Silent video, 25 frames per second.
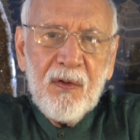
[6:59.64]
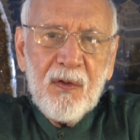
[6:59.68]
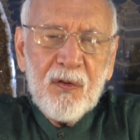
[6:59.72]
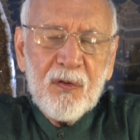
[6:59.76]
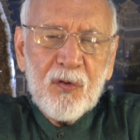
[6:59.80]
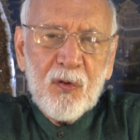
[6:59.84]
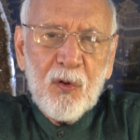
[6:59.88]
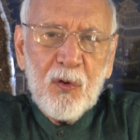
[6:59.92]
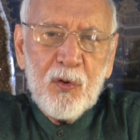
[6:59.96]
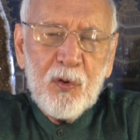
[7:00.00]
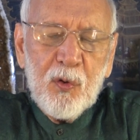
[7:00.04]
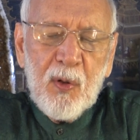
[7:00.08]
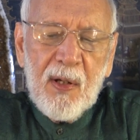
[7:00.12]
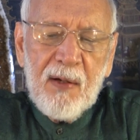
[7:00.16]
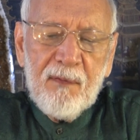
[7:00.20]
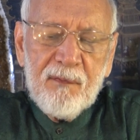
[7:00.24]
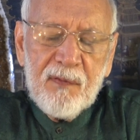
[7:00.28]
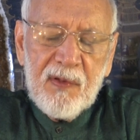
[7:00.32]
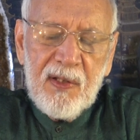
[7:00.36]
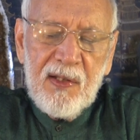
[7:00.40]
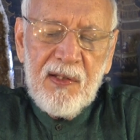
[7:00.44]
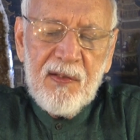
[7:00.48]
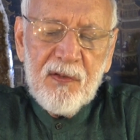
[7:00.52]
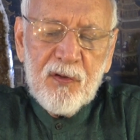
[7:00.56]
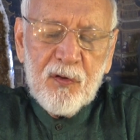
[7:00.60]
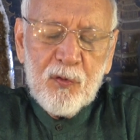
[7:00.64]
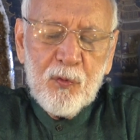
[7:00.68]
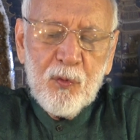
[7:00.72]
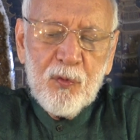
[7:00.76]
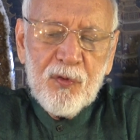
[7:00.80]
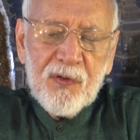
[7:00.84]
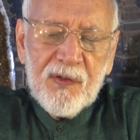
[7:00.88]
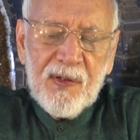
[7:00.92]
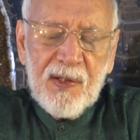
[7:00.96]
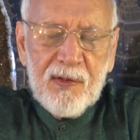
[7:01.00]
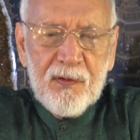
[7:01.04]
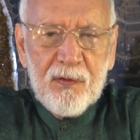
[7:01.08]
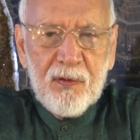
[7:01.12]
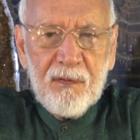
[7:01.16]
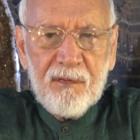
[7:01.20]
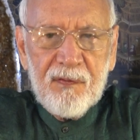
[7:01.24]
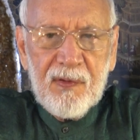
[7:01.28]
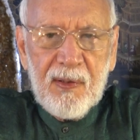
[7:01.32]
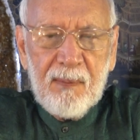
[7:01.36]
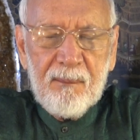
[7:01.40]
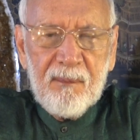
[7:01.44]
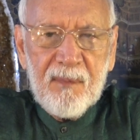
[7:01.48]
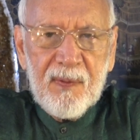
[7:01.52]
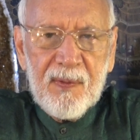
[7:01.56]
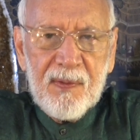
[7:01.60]
So you have these two sets of
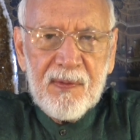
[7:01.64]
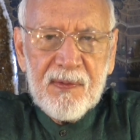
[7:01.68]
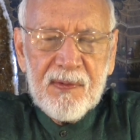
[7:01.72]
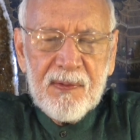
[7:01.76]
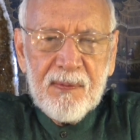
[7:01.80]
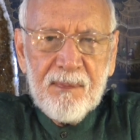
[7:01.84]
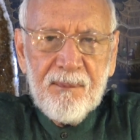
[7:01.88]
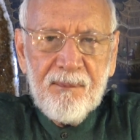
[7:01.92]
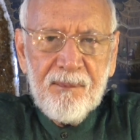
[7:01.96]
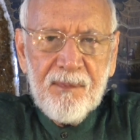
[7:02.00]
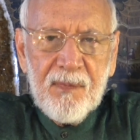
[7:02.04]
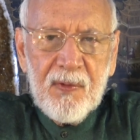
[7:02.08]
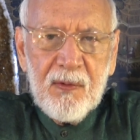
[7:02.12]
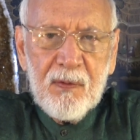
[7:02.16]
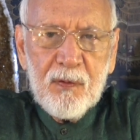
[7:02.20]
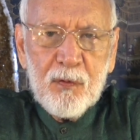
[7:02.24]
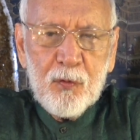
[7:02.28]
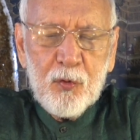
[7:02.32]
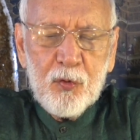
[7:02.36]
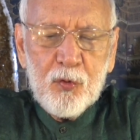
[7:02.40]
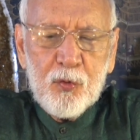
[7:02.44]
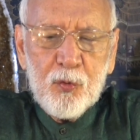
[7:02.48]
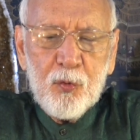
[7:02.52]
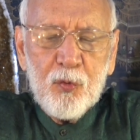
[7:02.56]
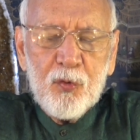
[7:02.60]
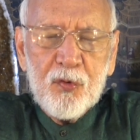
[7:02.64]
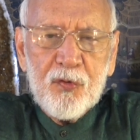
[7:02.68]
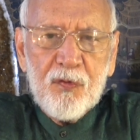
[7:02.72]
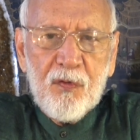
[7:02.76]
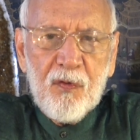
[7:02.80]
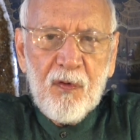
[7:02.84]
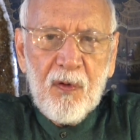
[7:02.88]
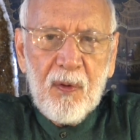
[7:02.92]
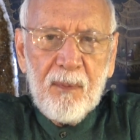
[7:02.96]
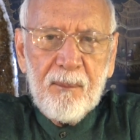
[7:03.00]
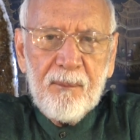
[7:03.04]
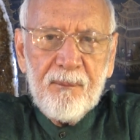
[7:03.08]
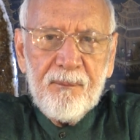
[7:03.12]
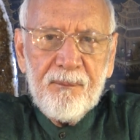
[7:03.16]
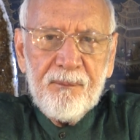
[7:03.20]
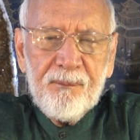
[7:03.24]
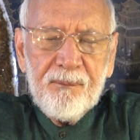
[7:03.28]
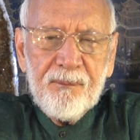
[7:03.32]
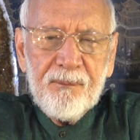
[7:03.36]
numbers to choose from.